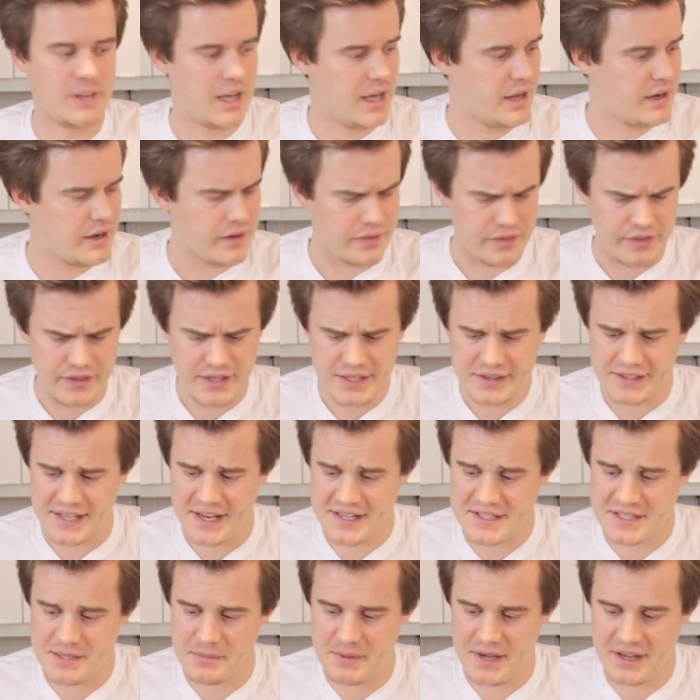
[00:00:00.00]
And I think
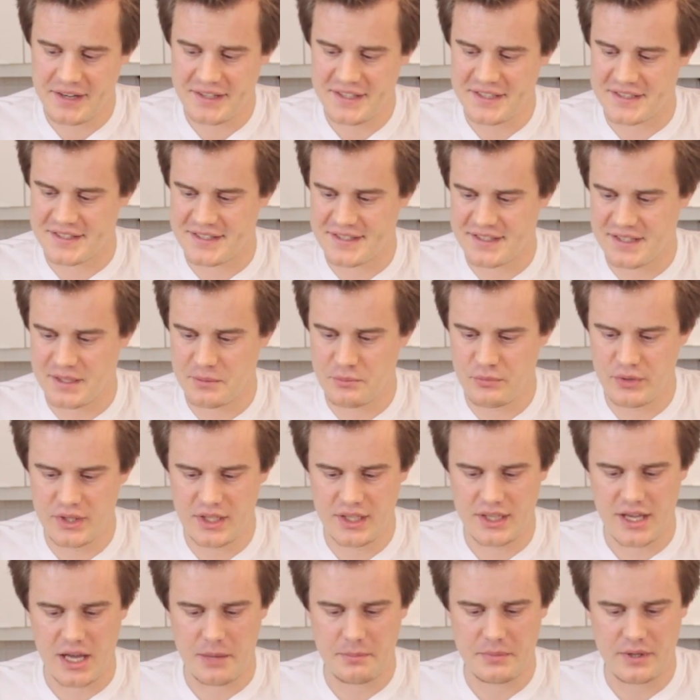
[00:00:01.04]
that's about it. I'm
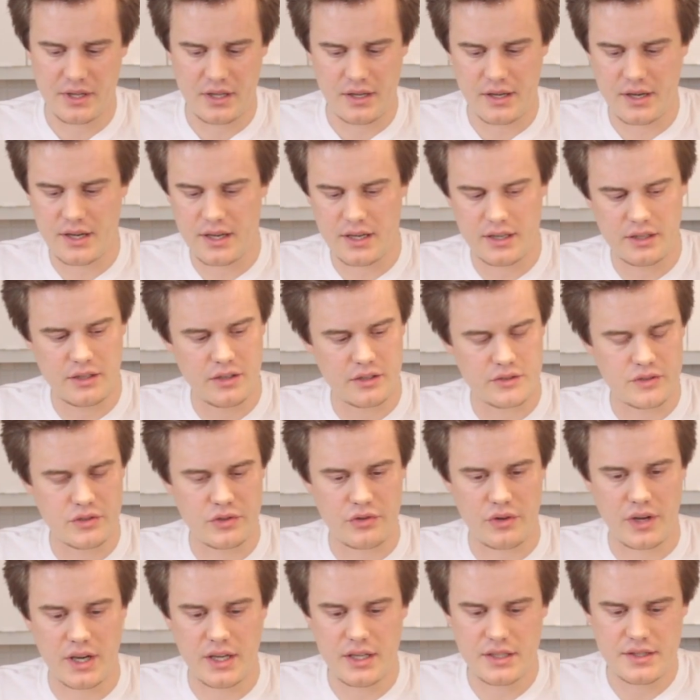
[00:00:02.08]
really happy that I got to
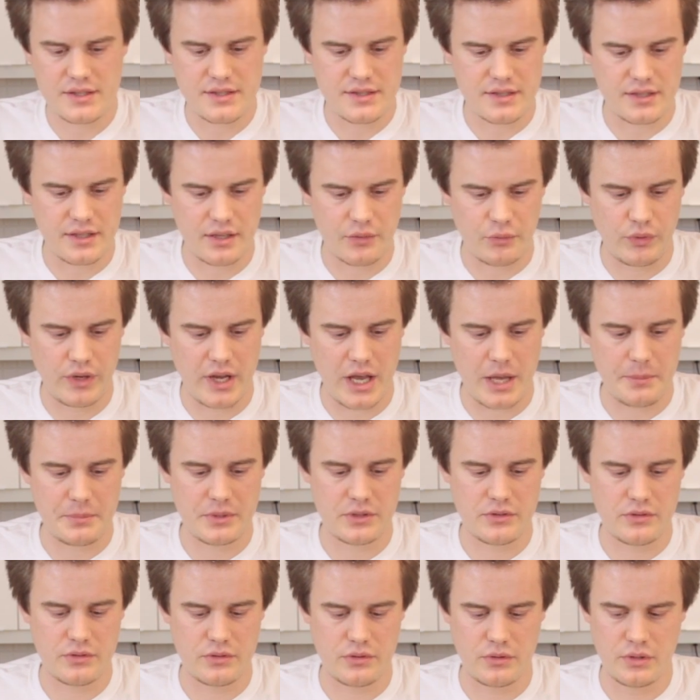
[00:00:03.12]
try it, and I'm really happy
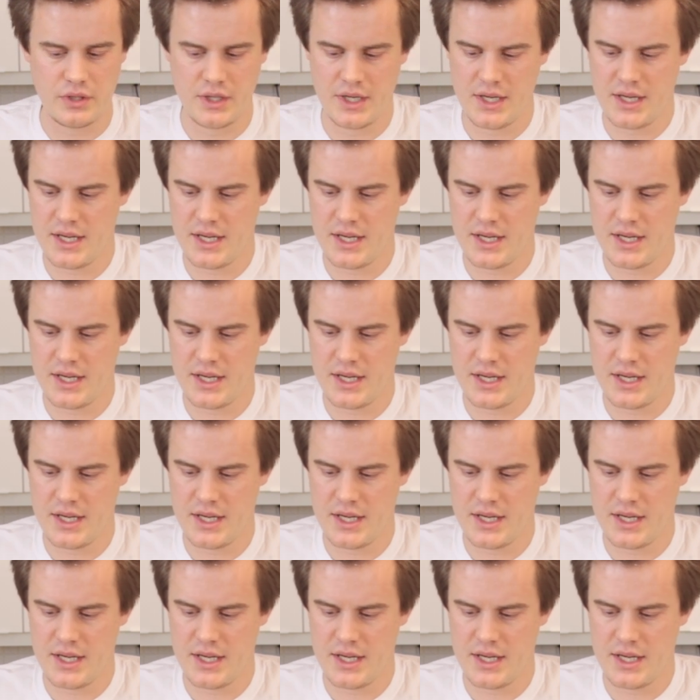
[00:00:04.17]
to